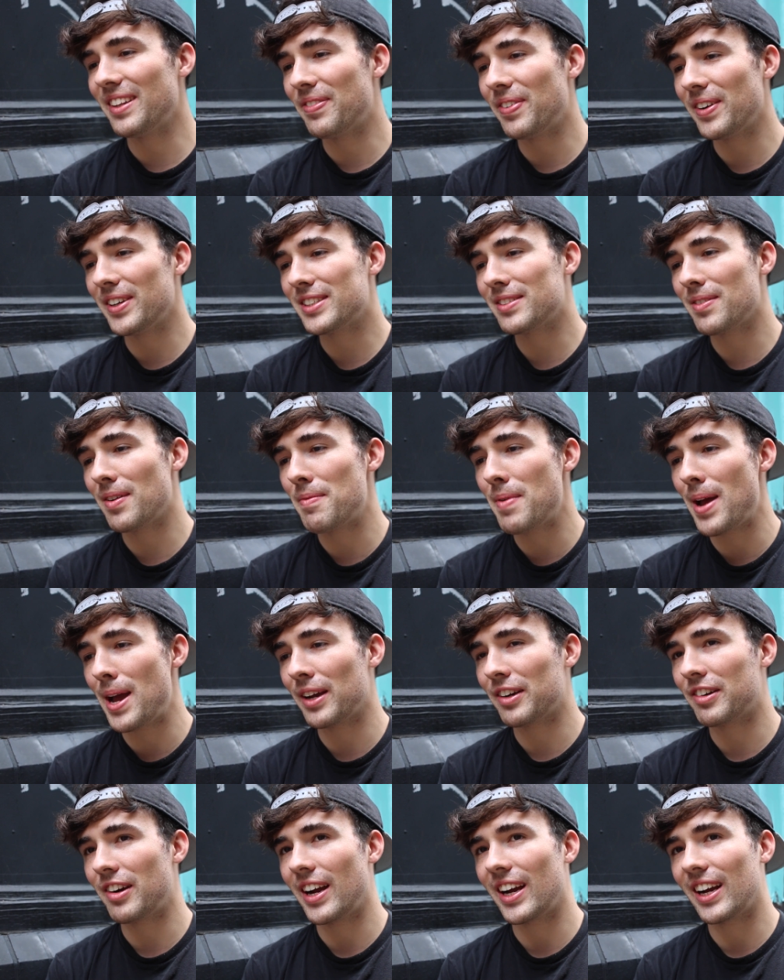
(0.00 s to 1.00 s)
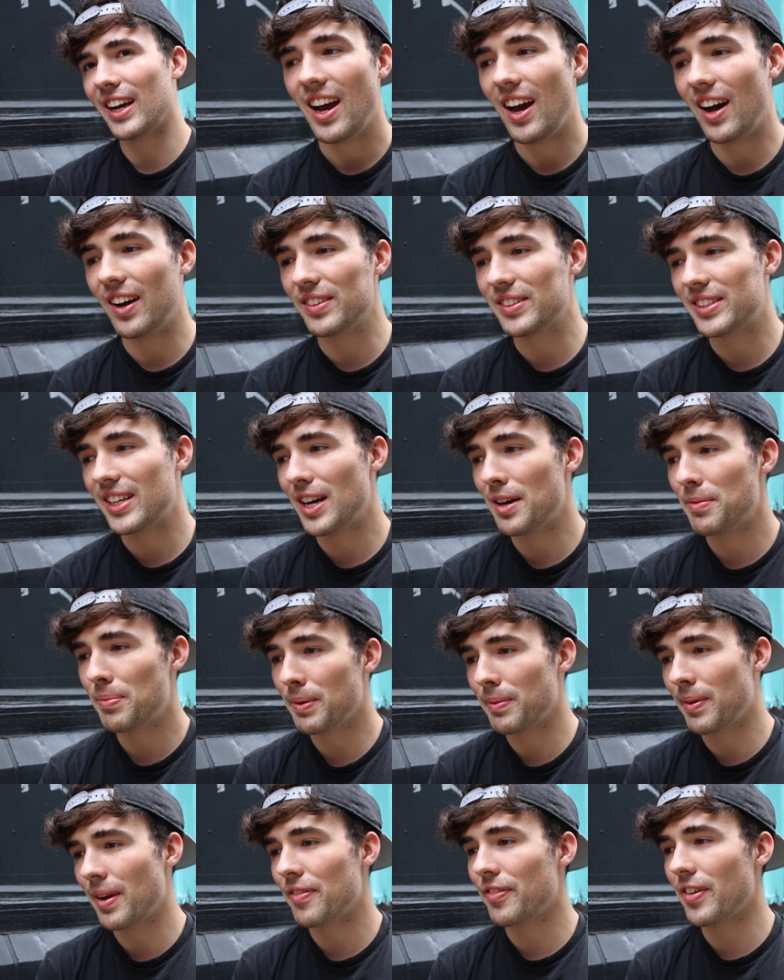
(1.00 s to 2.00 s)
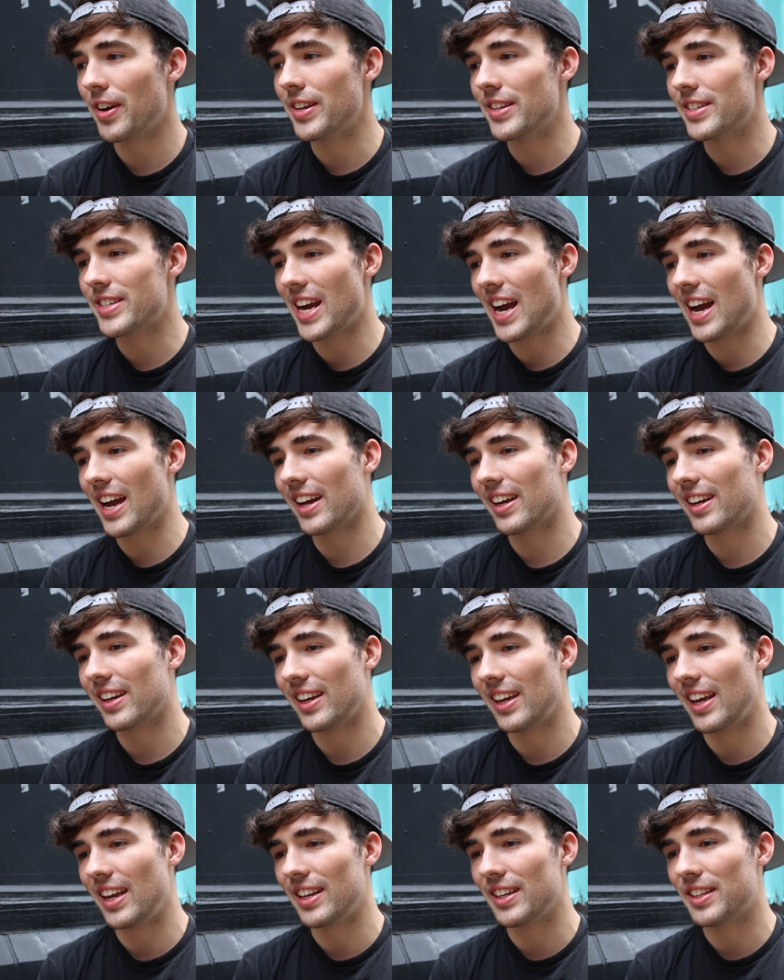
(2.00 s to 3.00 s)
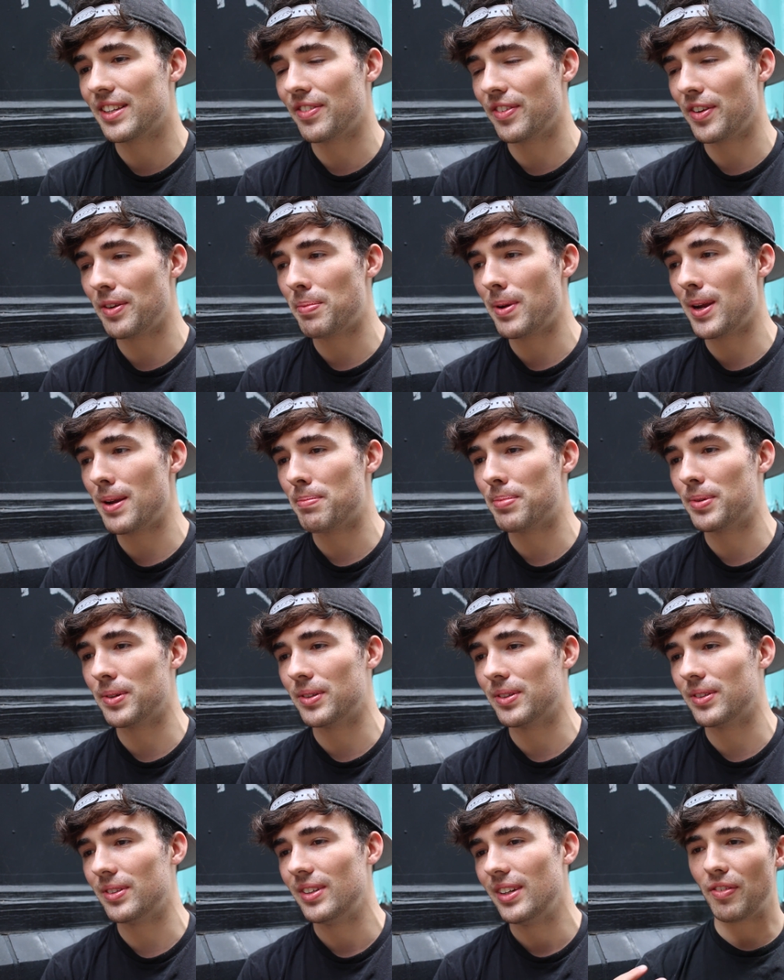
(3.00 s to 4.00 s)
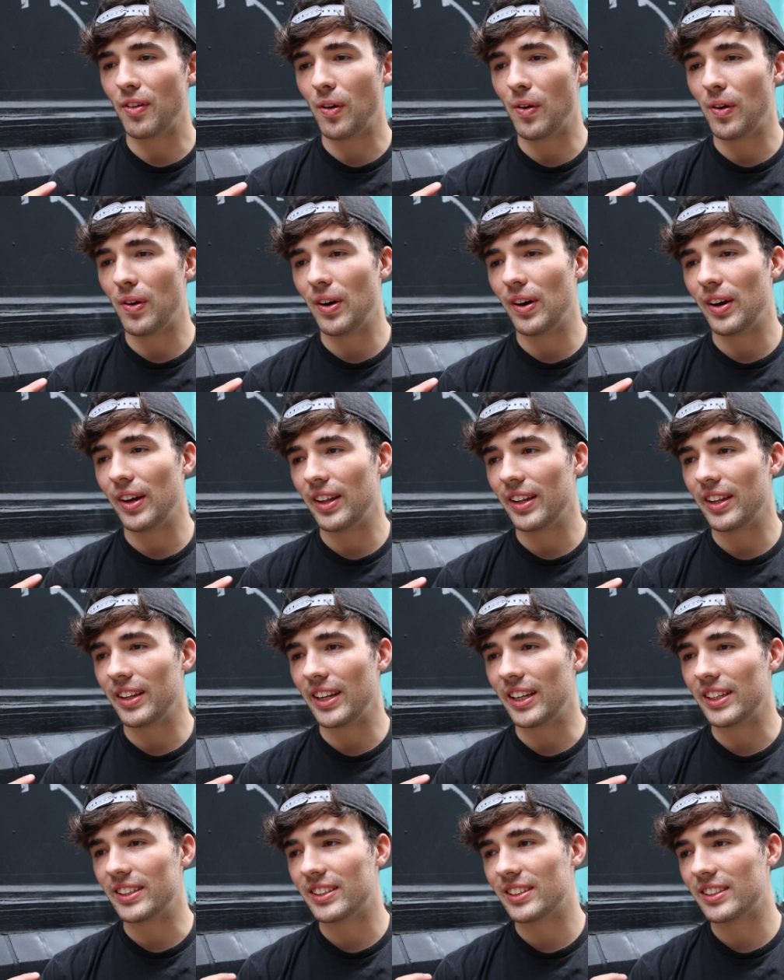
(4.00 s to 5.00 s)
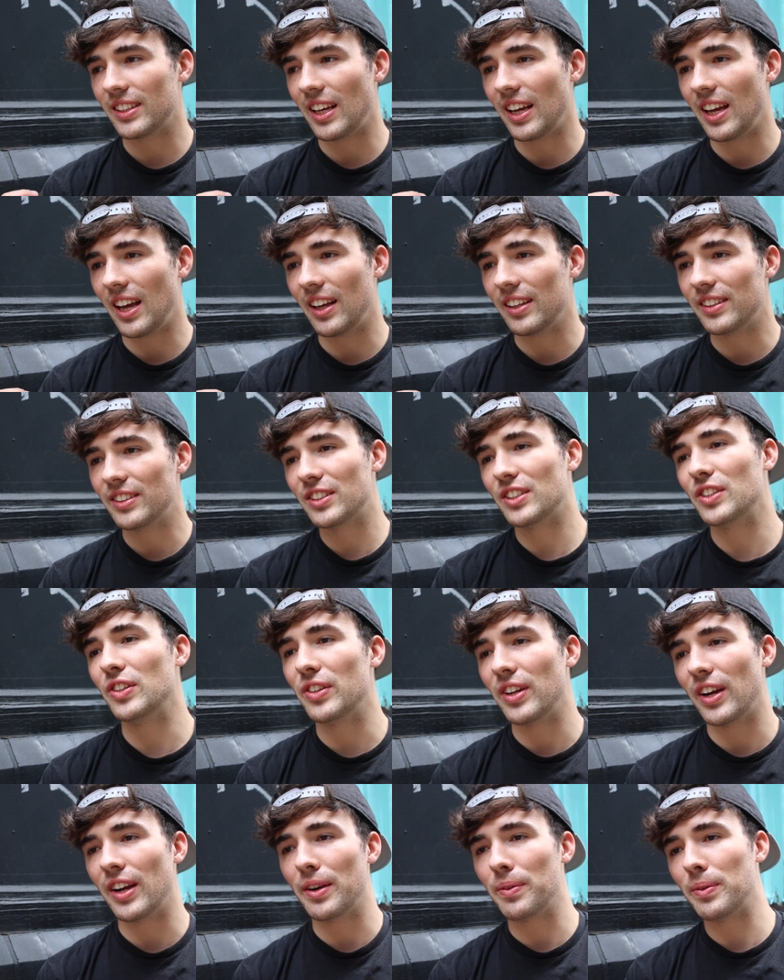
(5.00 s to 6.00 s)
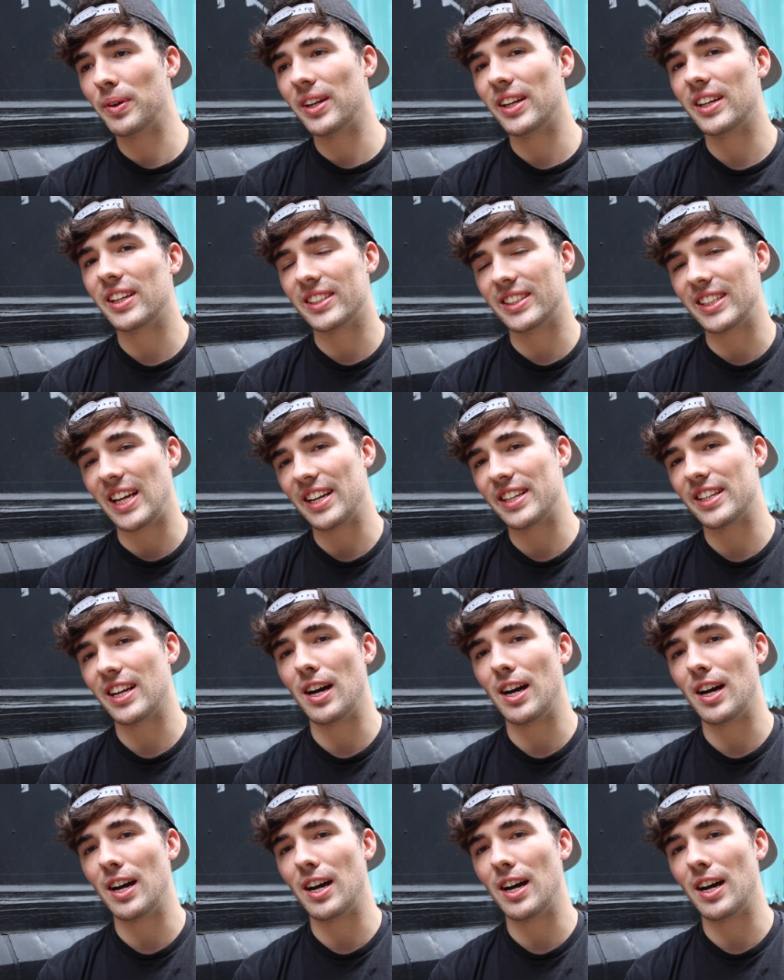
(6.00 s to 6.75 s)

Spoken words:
The first time I met Greg, I was helping my friend Jack interview people for this studio he wanted to set